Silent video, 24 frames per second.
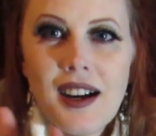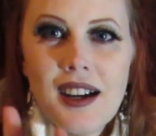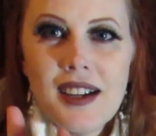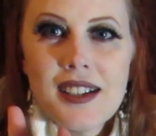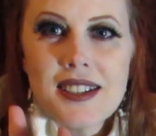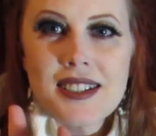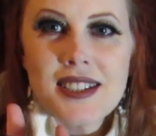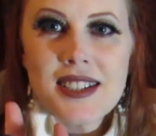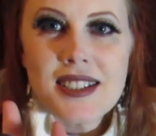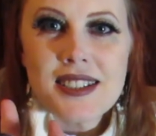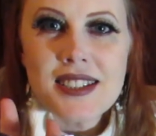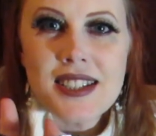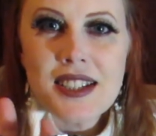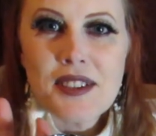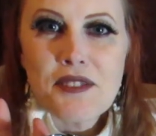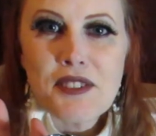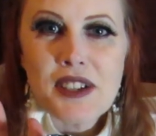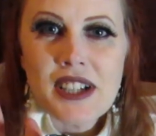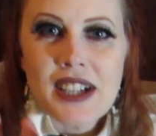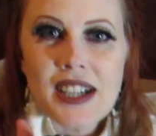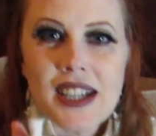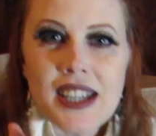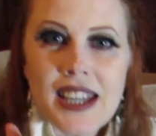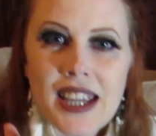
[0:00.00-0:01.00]
Is this
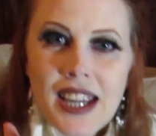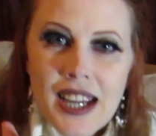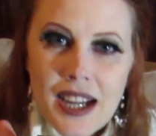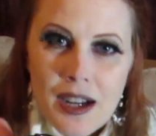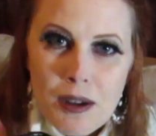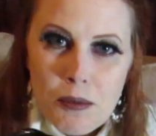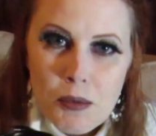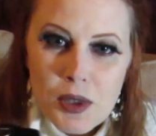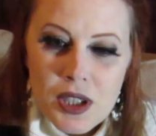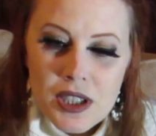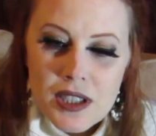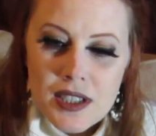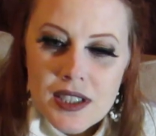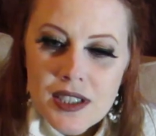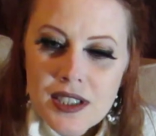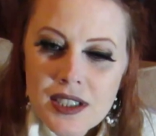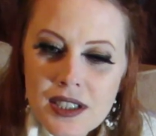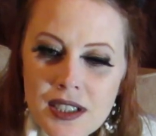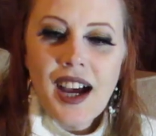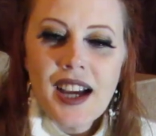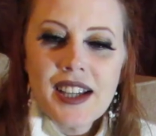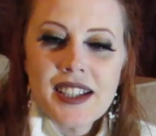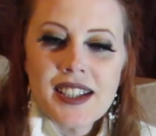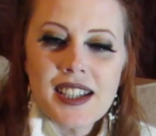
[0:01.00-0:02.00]
even a camera?
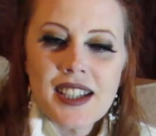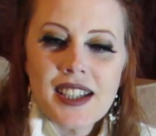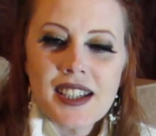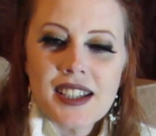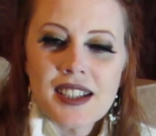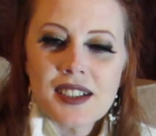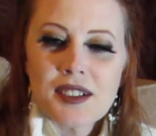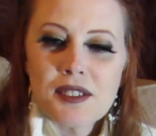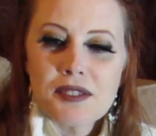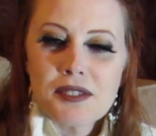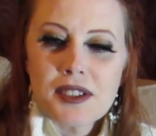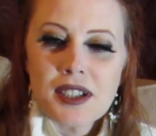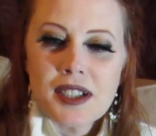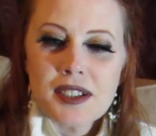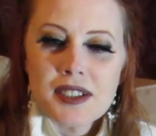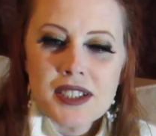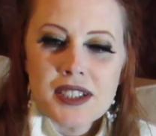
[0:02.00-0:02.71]
I can't get over how